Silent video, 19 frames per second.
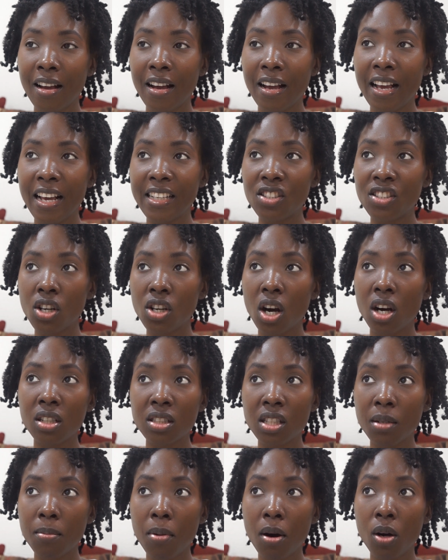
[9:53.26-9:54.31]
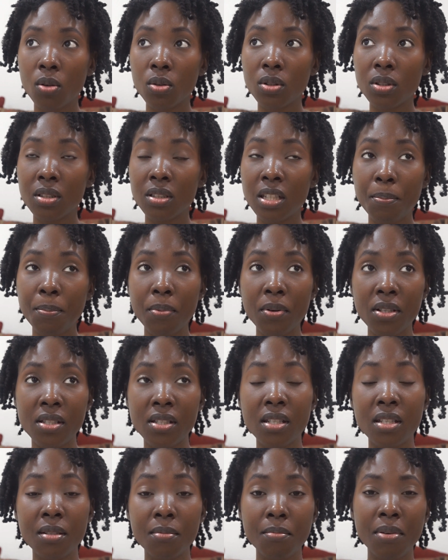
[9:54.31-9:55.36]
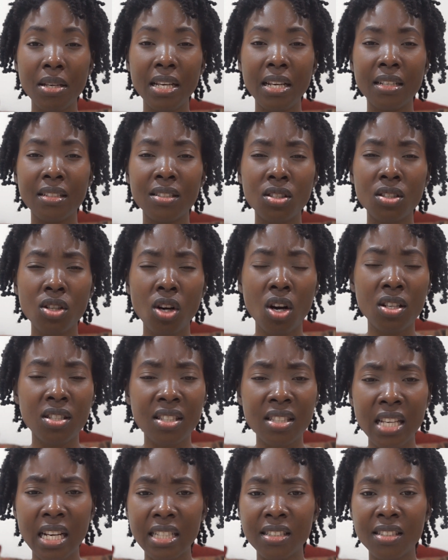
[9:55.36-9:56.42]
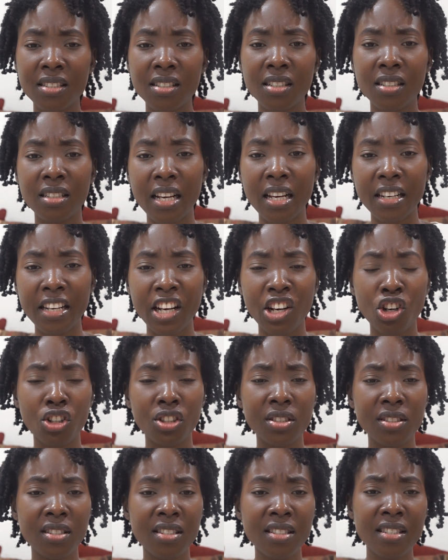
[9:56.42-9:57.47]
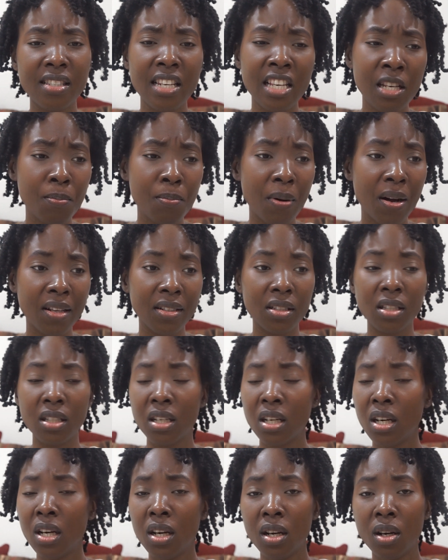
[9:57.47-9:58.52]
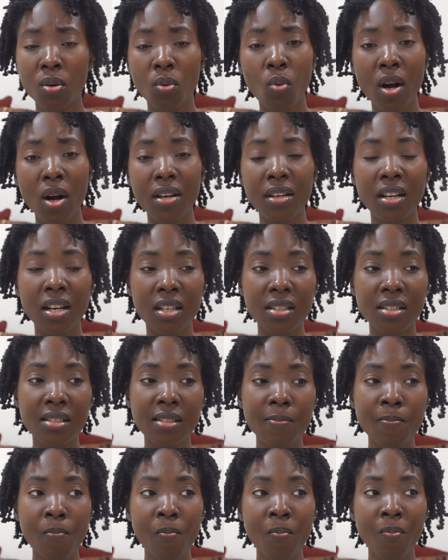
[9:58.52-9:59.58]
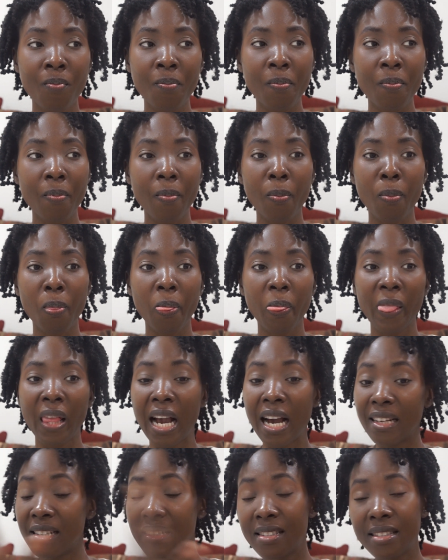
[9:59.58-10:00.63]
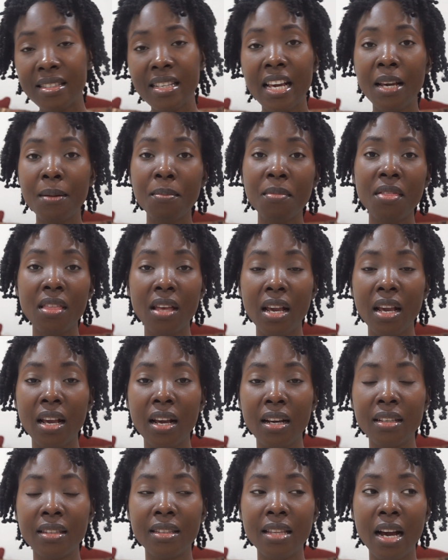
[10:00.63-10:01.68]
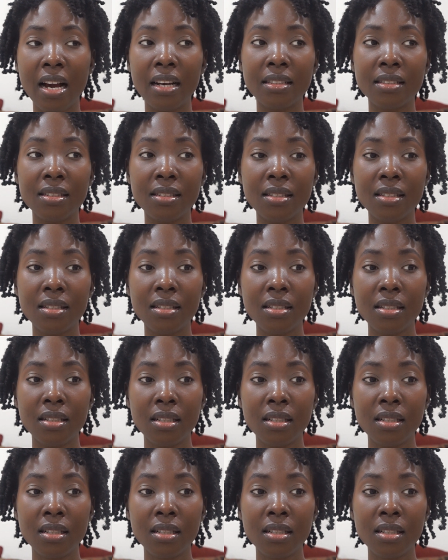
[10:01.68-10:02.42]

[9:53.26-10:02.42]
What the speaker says: it talked about the person being tossed and turned and they couldn't sleep and whatnot. And the same thing that